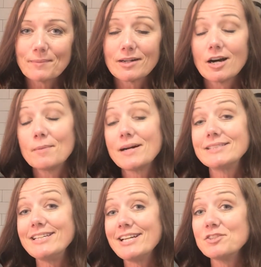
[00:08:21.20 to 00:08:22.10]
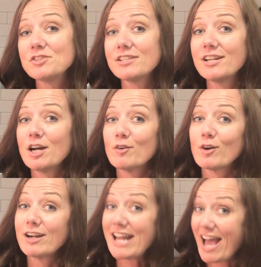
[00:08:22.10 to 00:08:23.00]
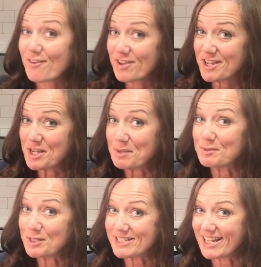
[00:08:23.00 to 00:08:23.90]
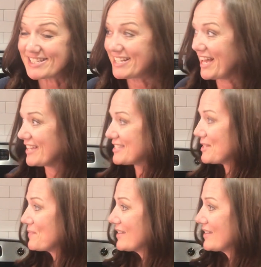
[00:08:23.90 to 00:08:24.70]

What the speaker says: I'm gonna call my teenage son over and have him do the taste test.